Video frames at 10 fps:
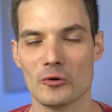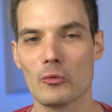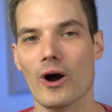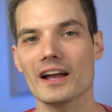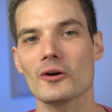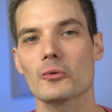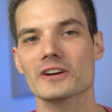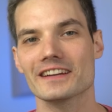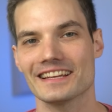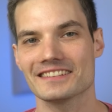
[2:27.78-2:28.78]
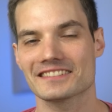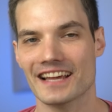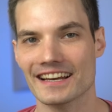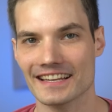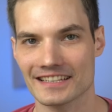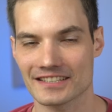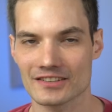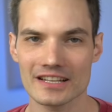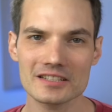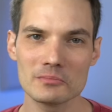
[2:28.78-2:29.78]
While we're in
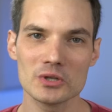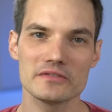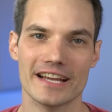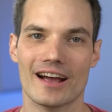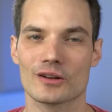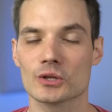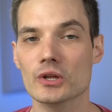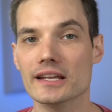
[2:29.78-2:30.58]
Settings, let's move down and